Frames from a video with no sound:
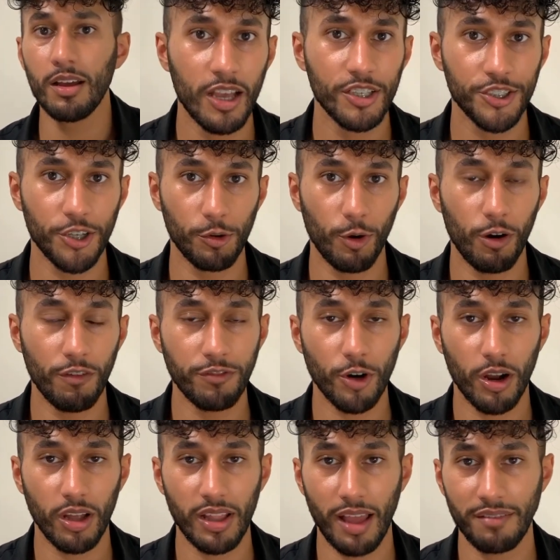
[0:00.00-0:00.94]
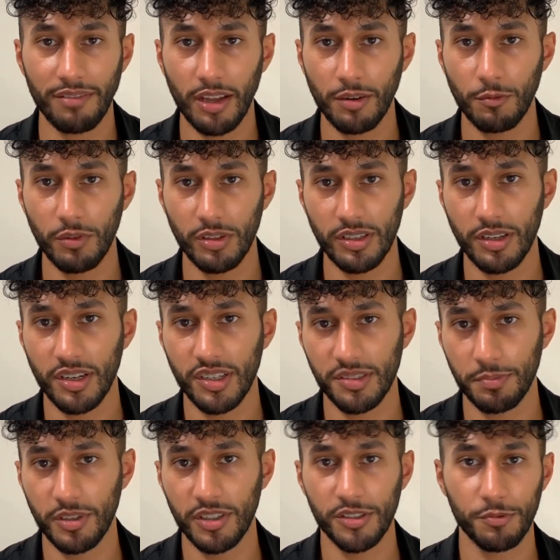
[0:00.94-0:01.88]
So overall, I've had a really good
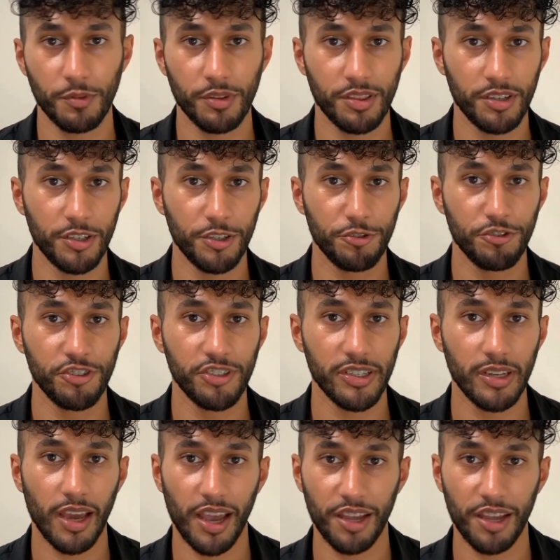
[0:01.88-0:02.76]
experience with the Neutrogena